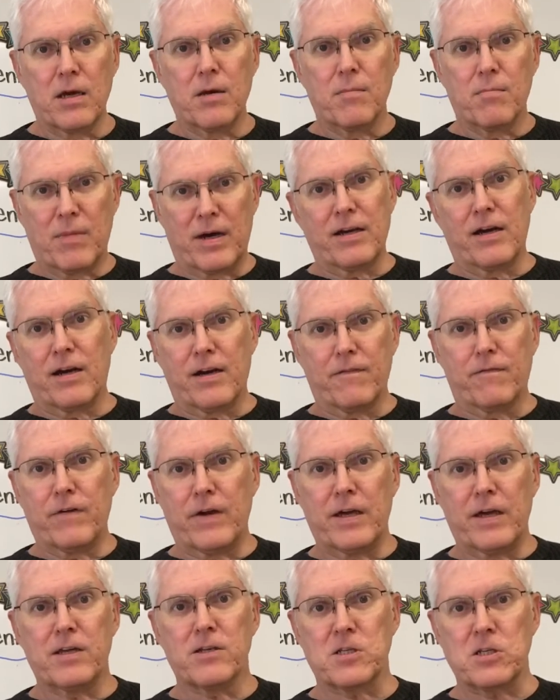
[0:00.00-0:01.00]
my high
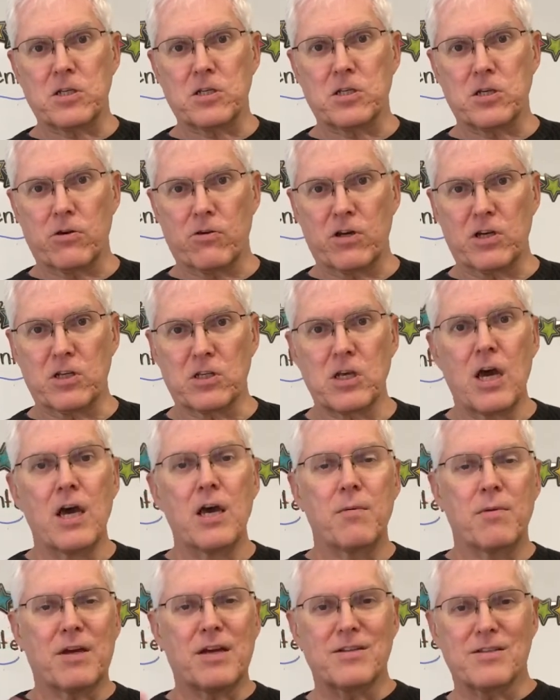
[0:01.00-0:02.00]
fantasy series
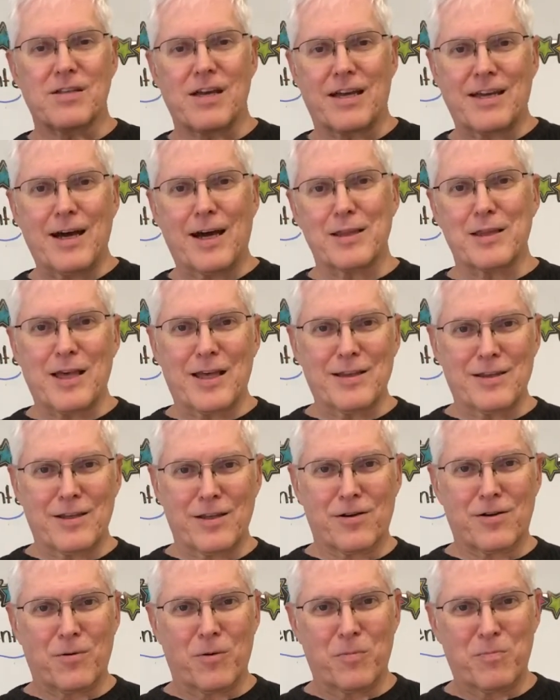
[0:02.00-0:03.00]
because I got that
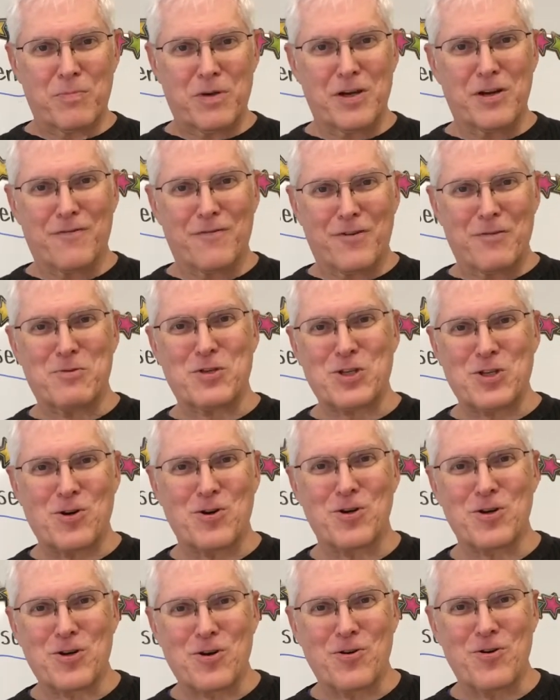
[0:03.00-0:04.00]
little bit of
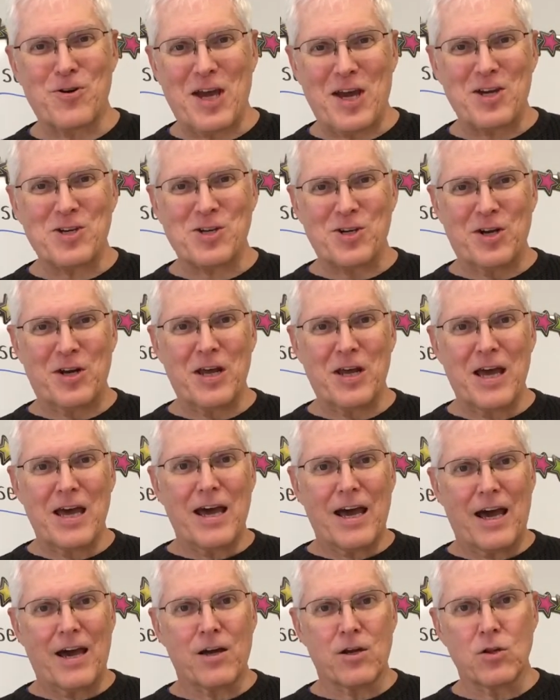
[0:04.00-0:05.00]
absurd creation
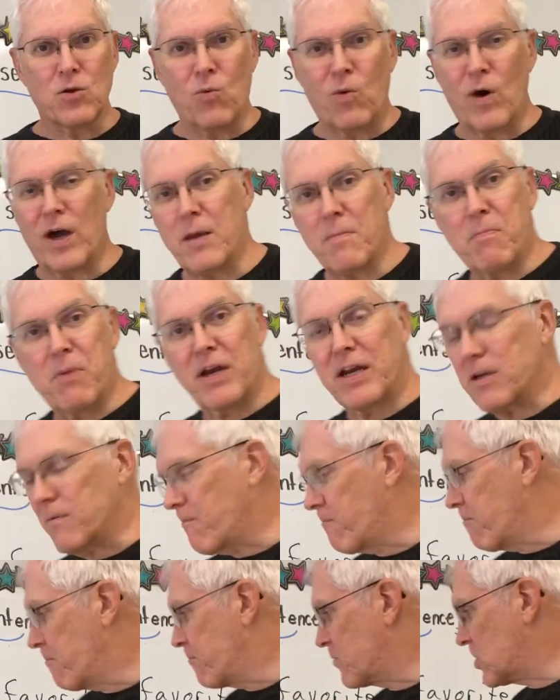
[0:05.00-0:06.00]
out of the way, but it
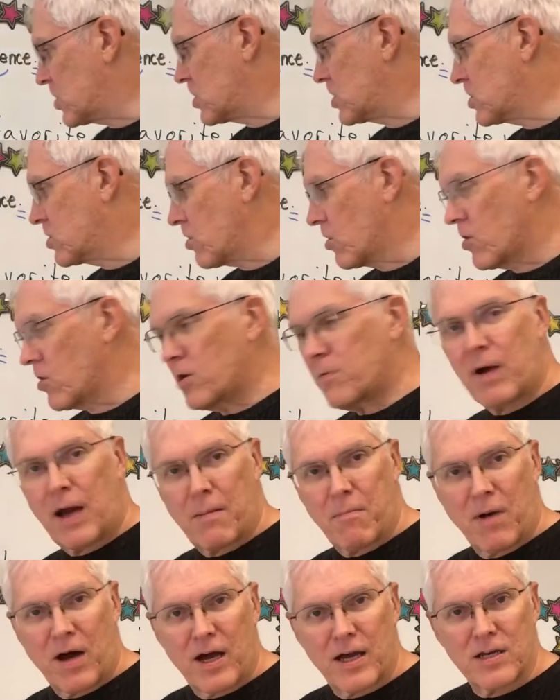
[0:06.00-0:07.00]
stirred my
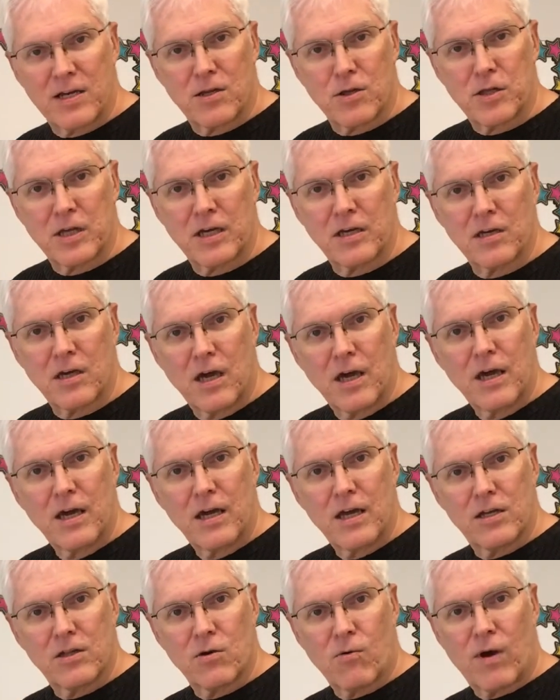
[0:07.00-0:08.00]
mind to think
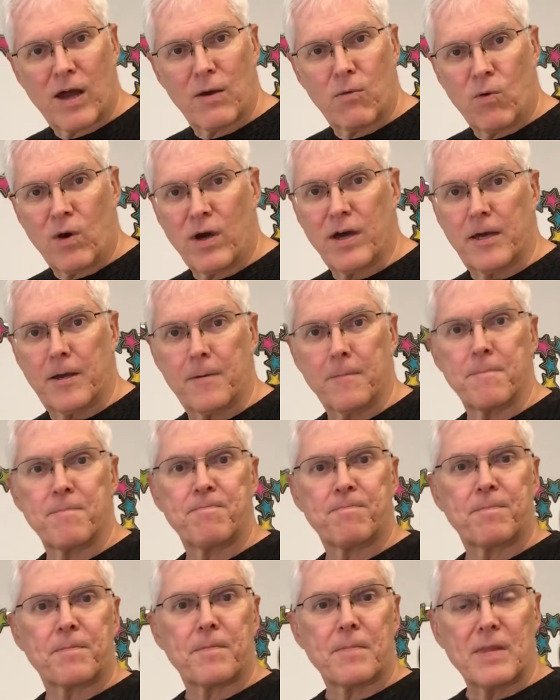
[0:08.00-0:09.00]
in the right way.
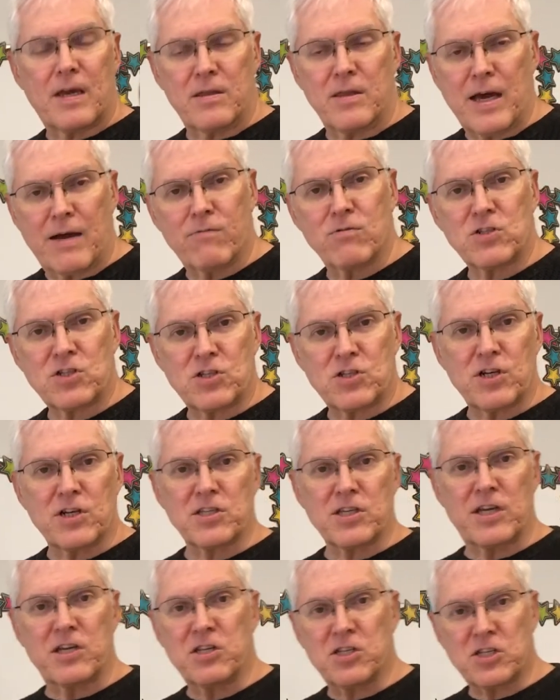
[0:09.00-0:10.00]
And that was just
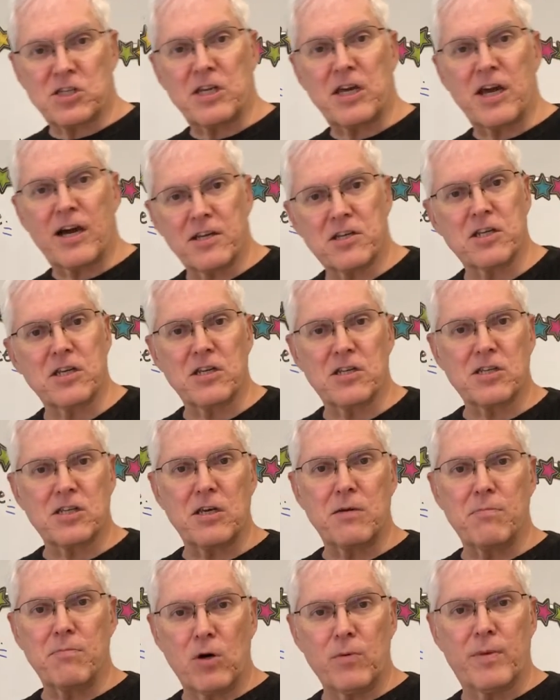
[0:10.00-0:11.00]
a CITC
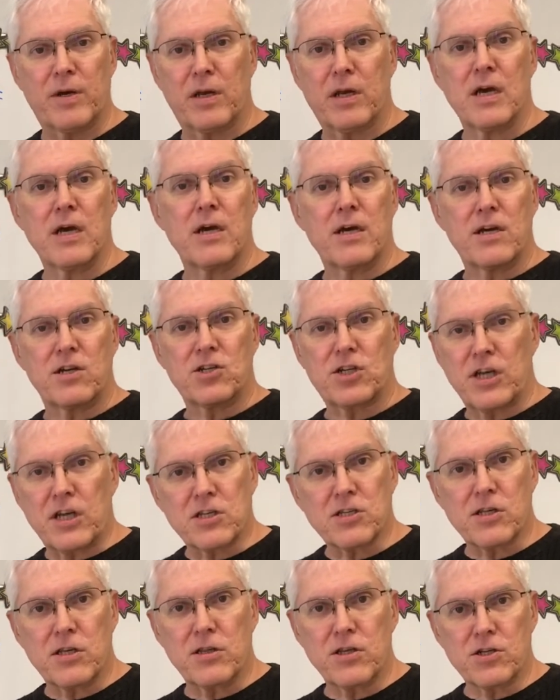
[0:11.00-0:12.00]
moment,
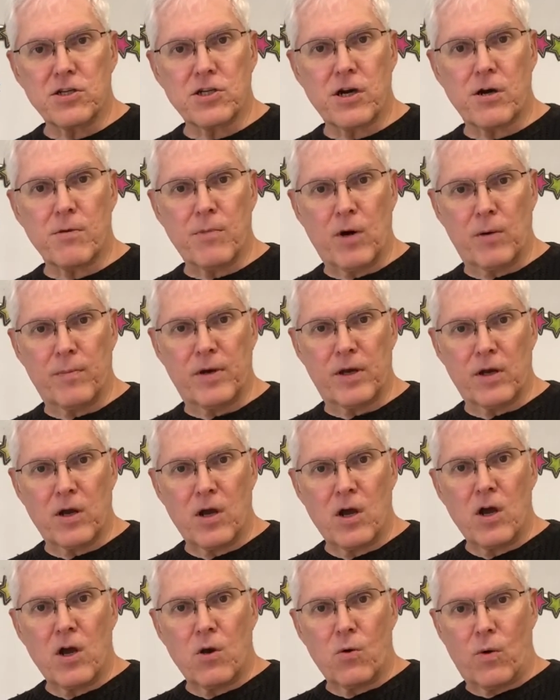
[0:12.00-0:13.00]
cheeks in the chair moment,
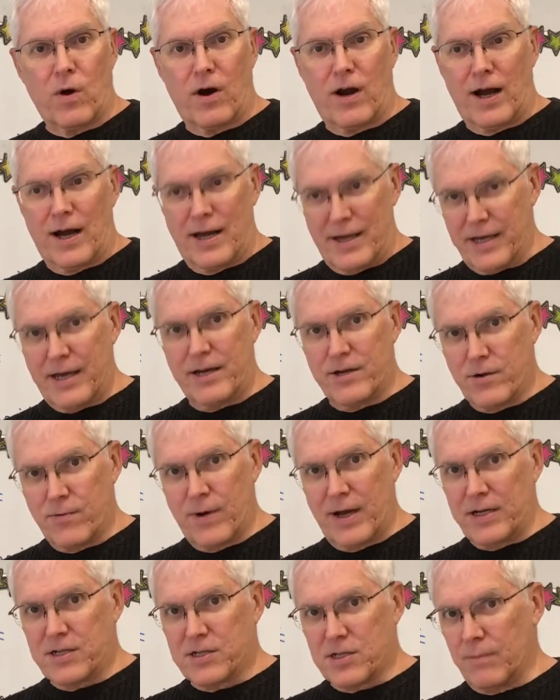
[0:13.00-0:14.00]
where I had to
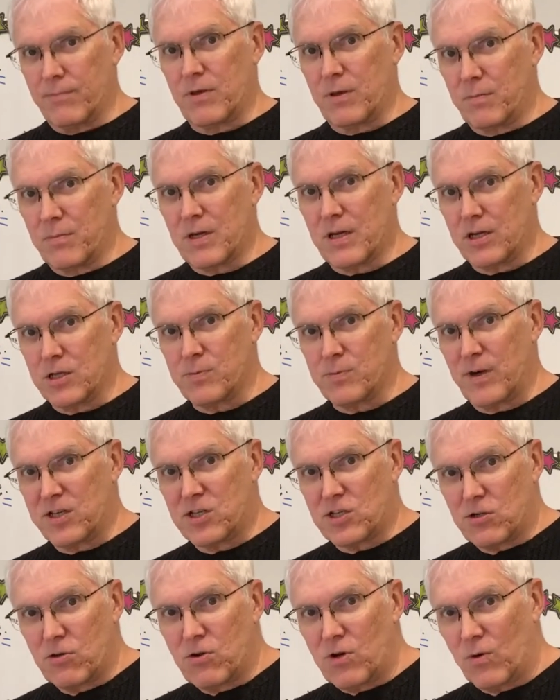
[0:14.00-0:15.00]
write something because my
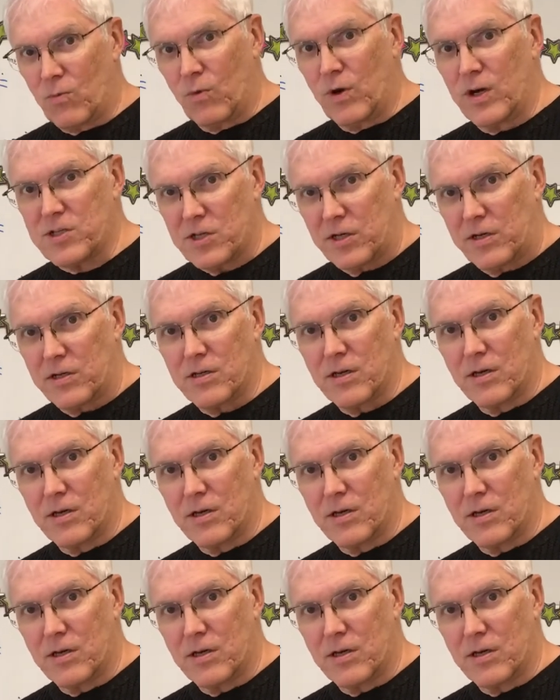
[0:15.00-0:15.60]
student wasn't.